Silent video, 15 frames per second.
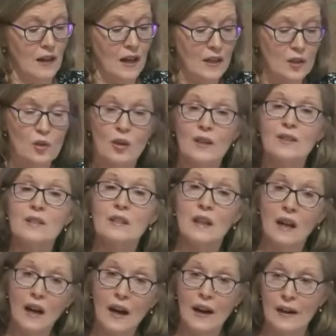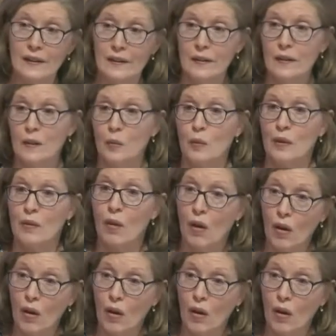I trust God with